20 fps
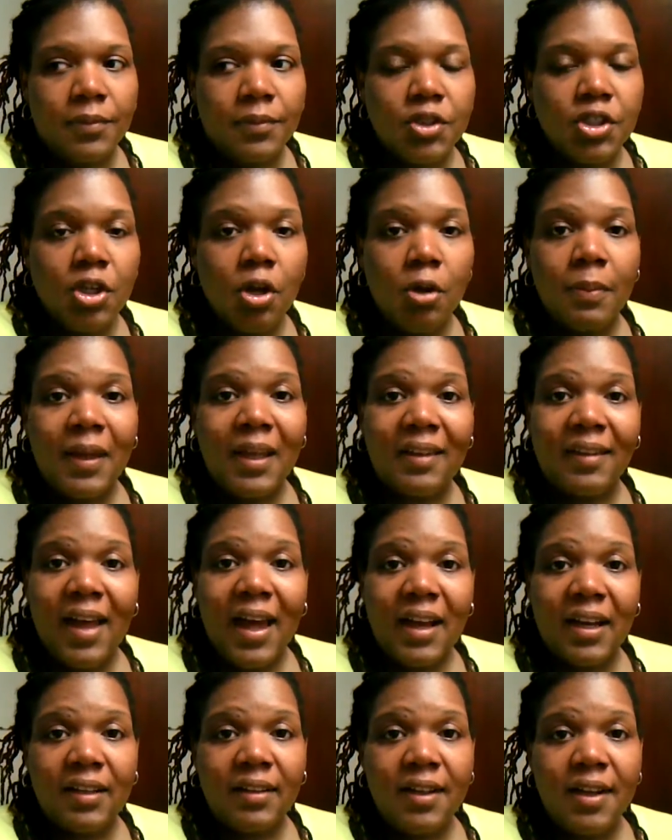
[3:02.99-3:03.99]
Showed me a
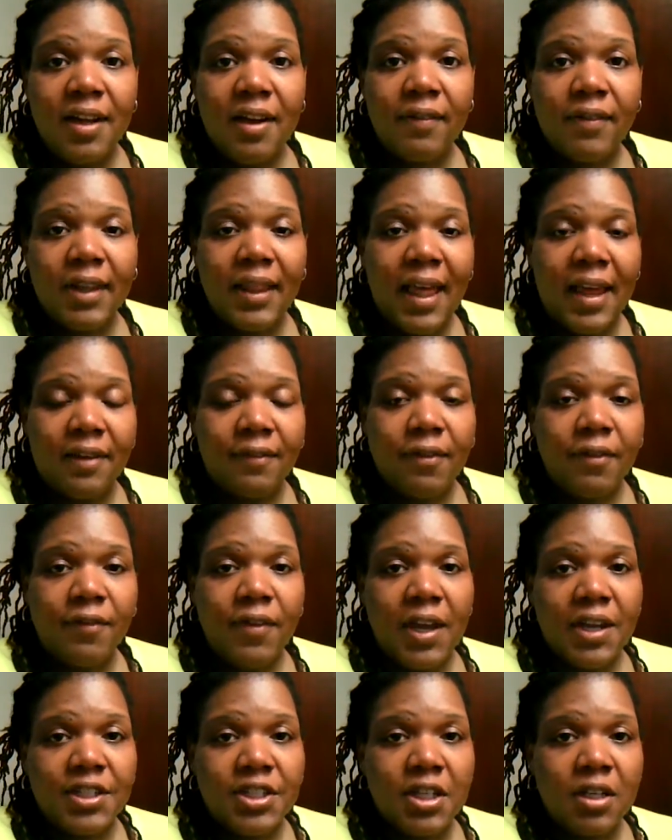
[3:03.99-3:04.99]
lot of love, a lot of
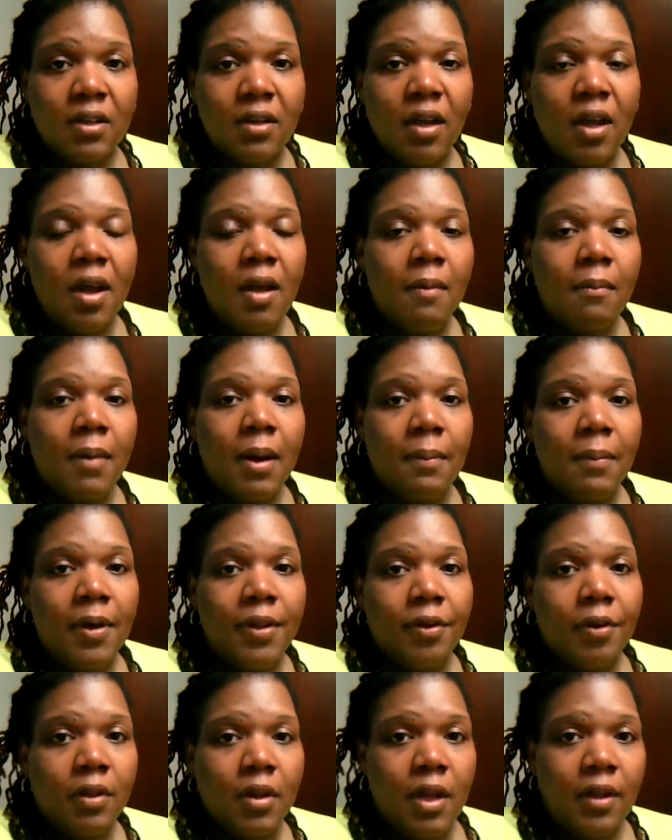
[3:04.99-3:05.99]
affection. My
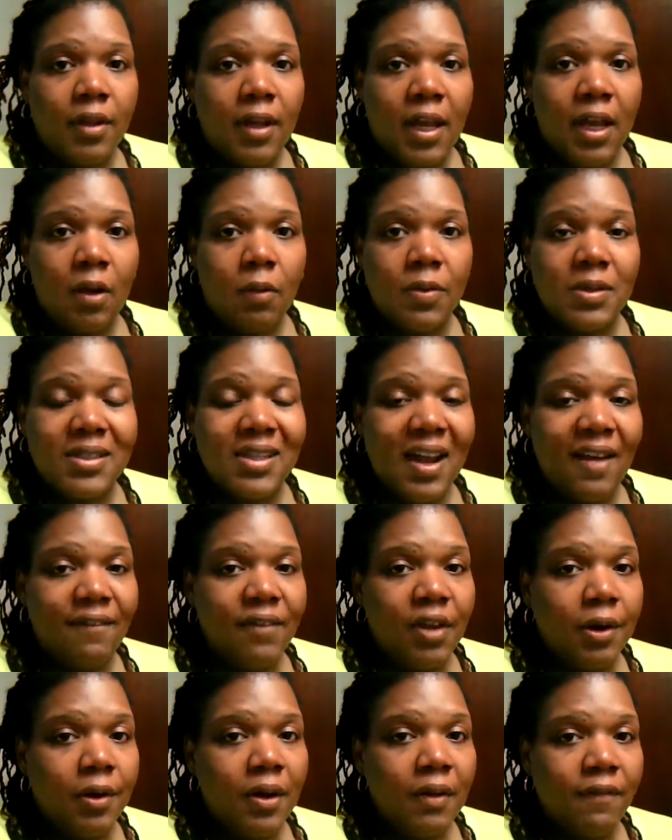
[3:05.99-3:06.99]
mother, on the other hand, was not
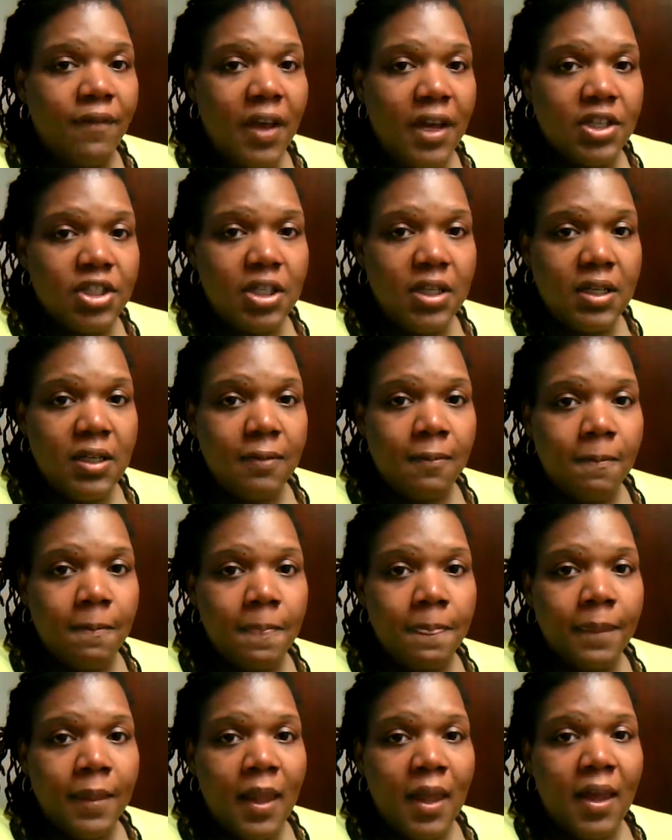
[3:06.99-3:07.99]
very affectionate,
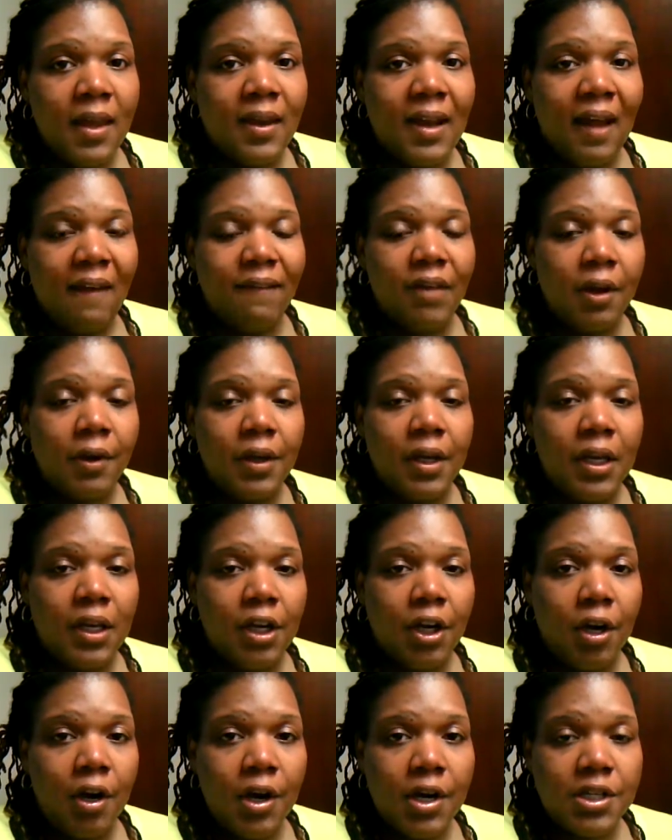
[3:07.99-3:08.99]
not very
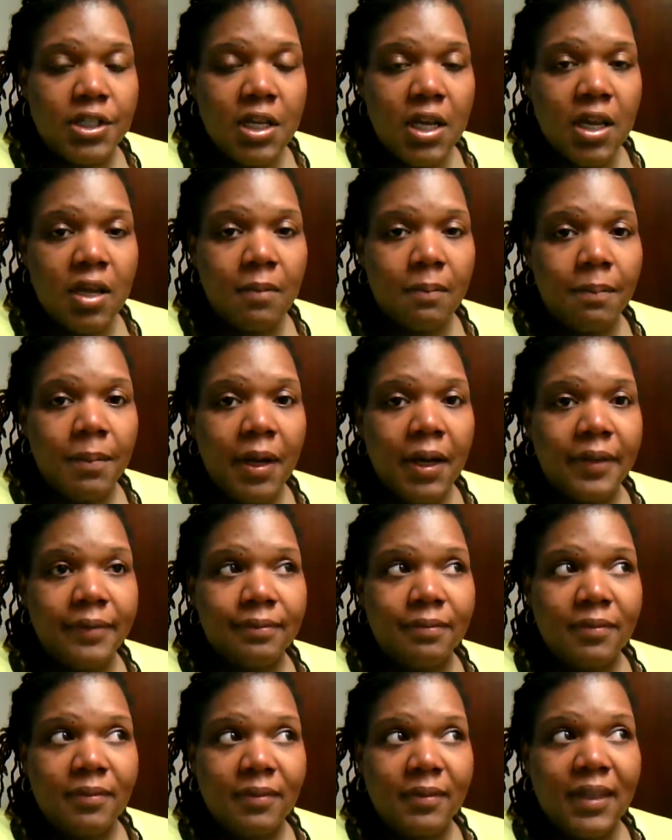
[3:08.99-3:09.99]
encouraging, but
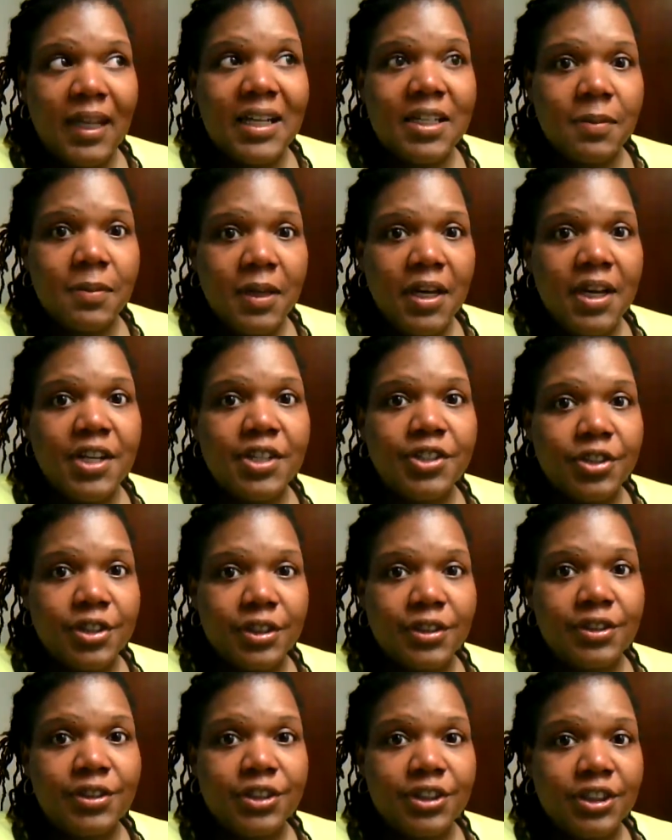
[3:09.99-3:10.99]
that's because
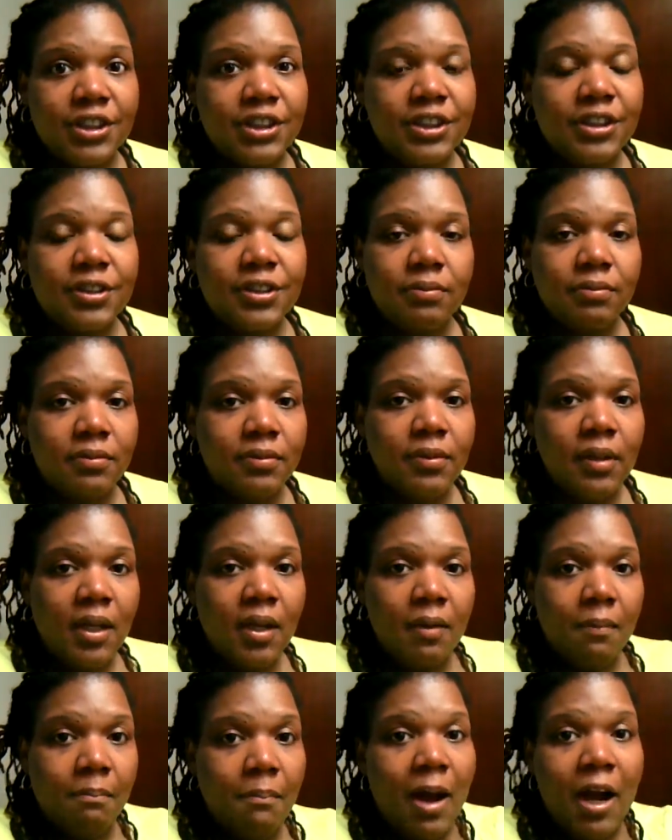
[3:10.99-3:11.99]

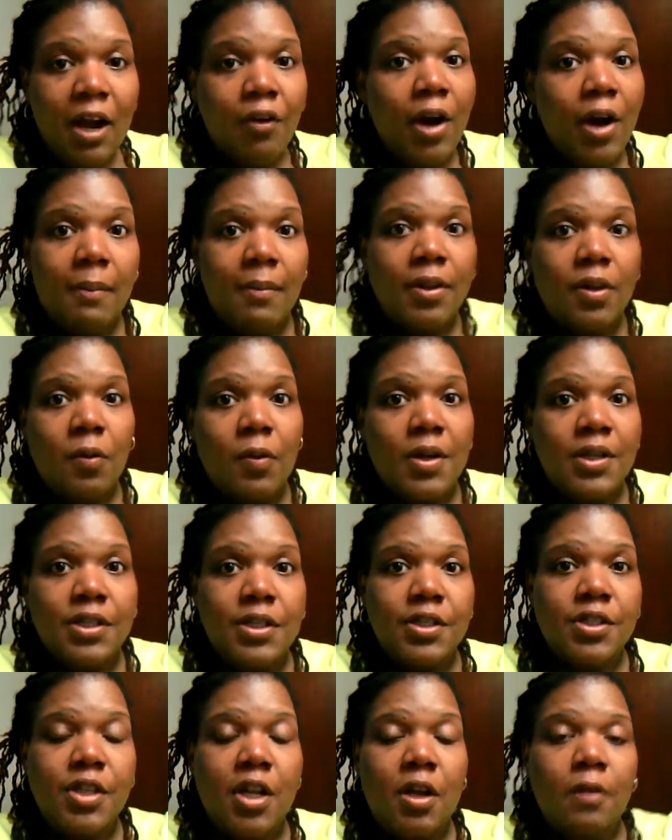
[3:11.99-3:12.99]
my grandmother
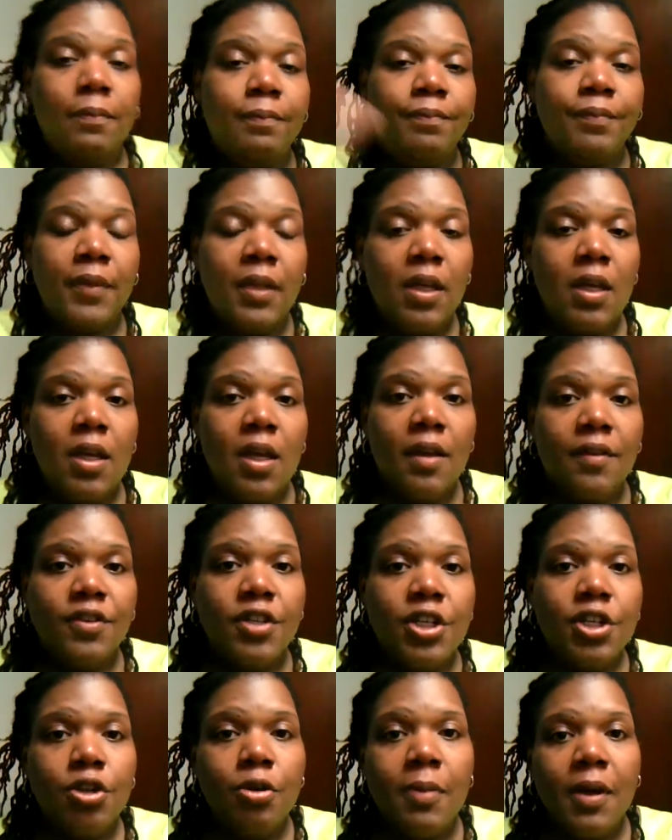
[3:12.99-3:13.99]
wasn't. So if
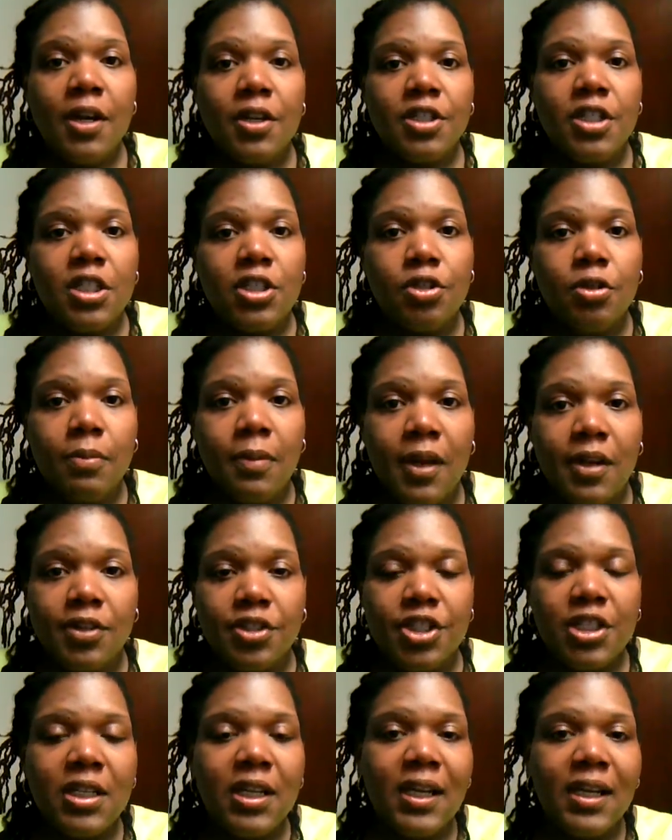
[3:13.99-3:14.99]
she knew better, she'd do better.
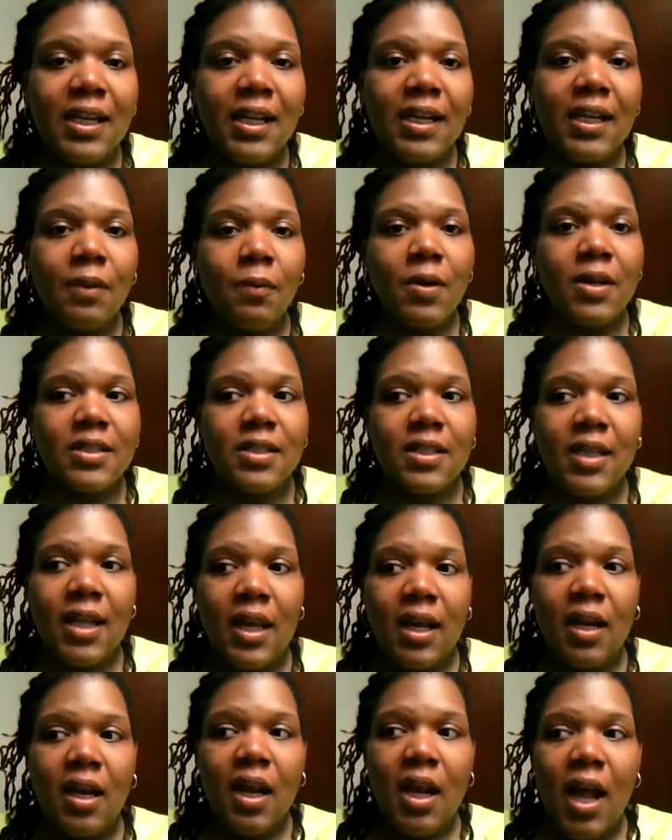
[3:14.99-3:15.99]
It wasn't
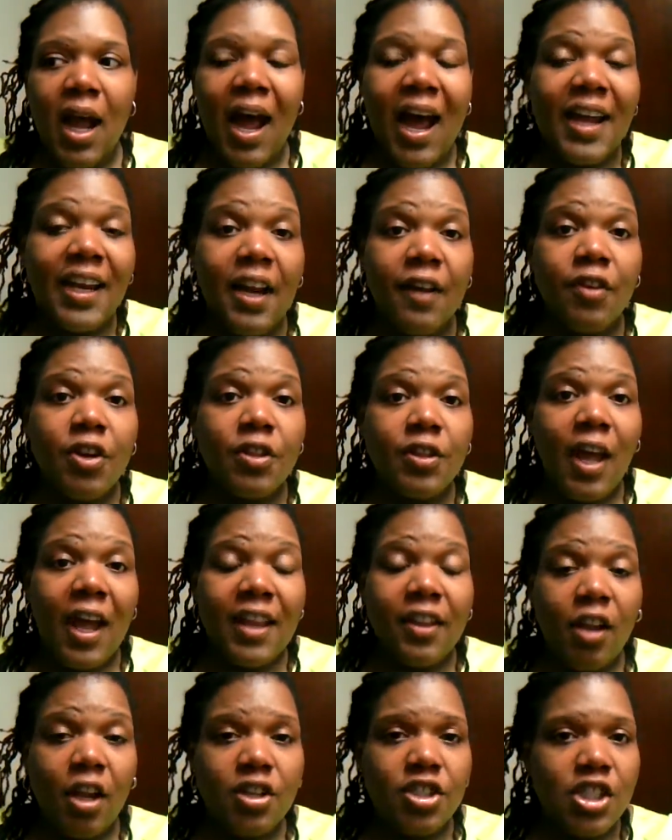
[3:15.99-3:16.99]
that. I
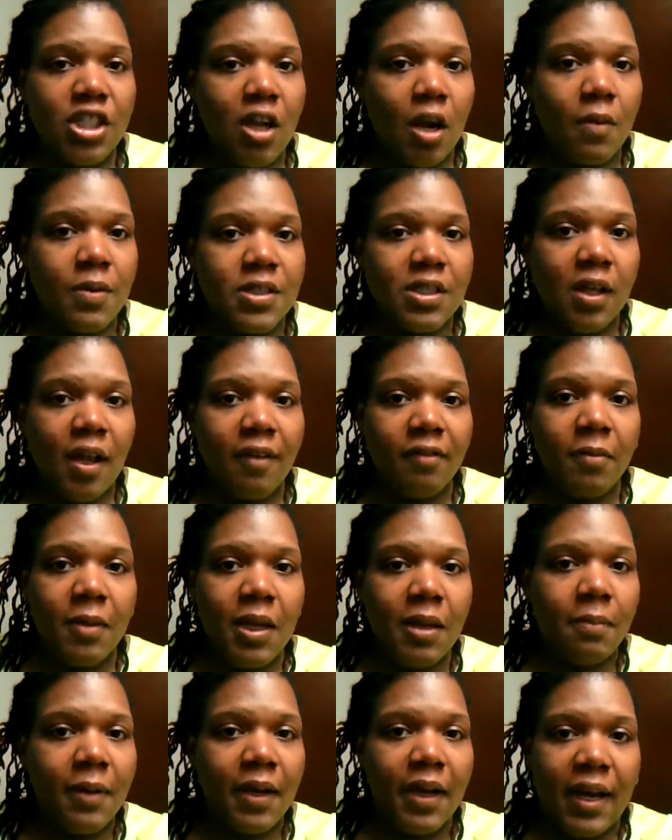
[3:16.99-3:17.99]
thought she always loved
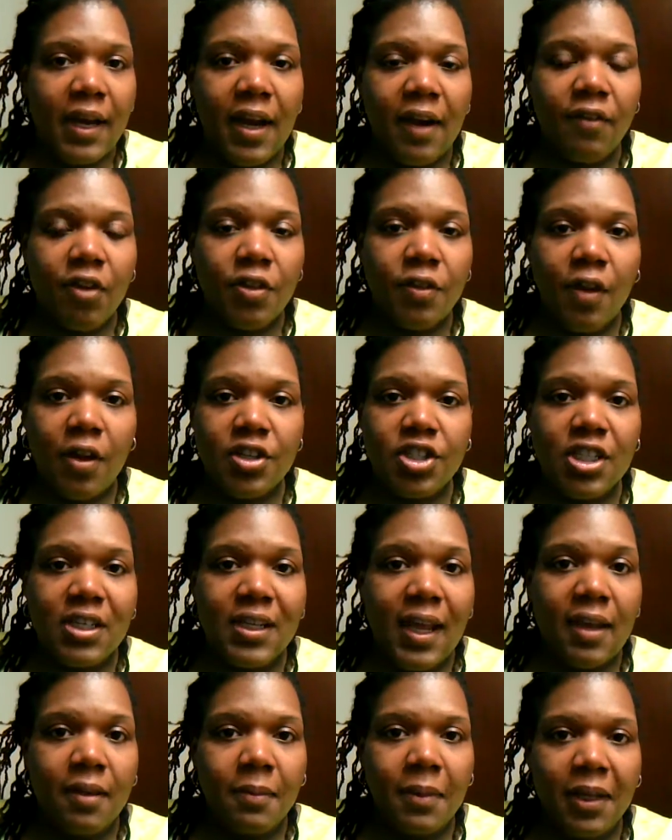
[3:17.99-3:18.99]
me, but I never thought she
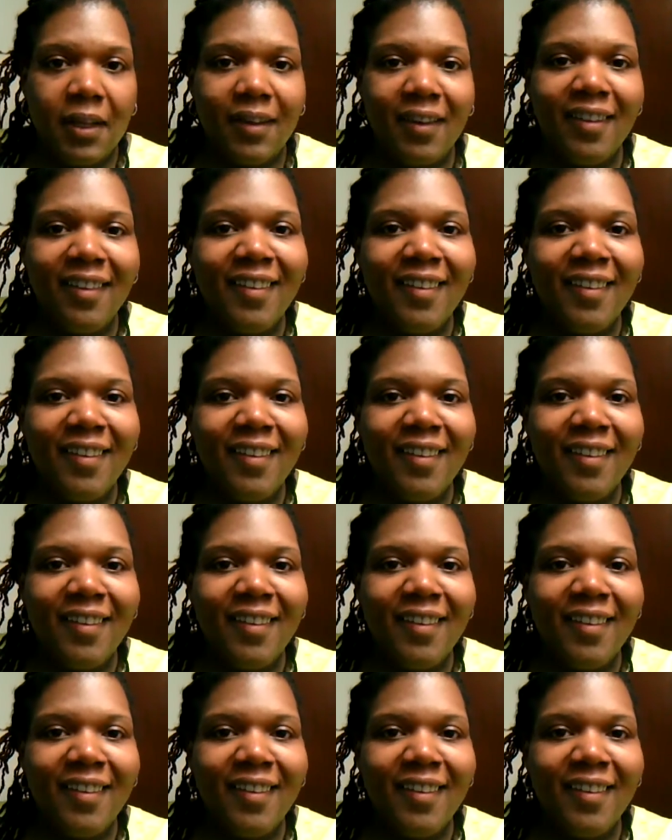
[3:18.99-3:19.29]
liked me.